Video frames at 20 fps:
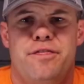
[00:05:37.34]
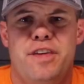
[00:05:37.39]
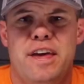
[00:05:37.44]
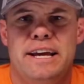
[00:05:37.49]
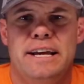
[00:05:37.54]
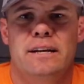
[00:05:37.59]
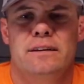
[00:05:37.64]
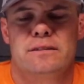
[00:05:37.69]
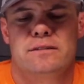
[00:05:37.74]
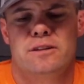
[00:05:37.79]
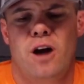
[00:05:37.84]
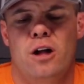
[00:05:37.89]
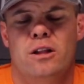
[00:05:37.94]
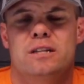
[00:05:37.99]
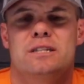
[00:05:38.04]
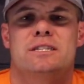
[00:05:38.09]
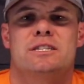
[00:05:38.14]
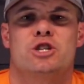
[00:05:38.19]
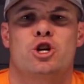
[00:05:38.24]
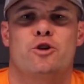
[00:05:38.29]
thick
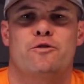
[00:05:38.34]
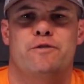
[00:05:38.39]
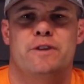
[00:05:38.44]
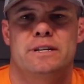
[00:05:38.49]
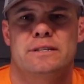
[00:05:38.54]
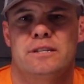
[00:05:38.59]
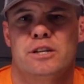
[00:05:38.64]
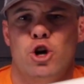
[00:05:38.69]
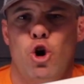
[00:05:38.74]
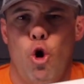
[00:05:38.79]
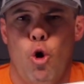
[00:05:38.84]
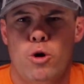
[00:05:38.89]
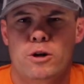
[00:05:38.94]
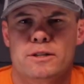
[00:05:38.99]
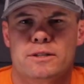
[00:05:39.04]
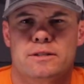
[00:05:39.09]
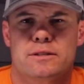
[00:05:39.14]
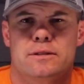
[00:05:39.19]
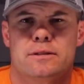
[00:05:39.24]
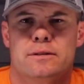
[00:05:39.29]
solid surface
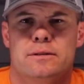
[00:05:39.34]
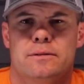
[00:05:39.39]
quartz,